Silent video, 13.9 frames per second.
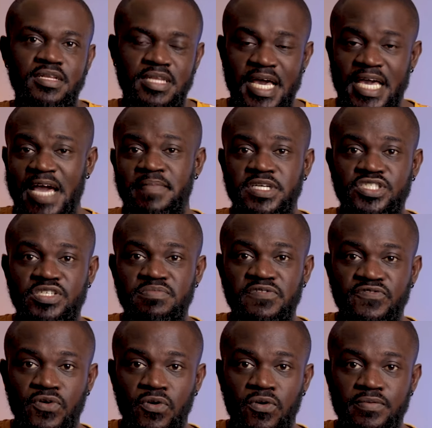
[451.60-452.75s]
Like I mentioned
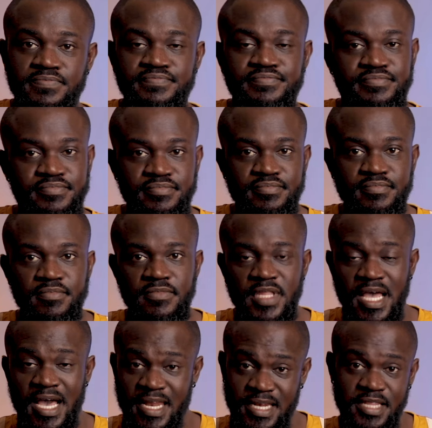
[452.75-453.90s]
before,
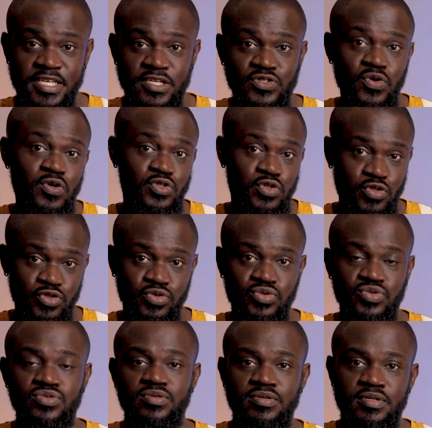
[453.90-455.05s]
another thing to also do
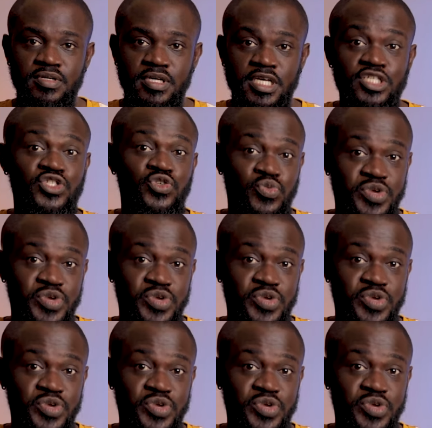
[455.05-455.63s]
is to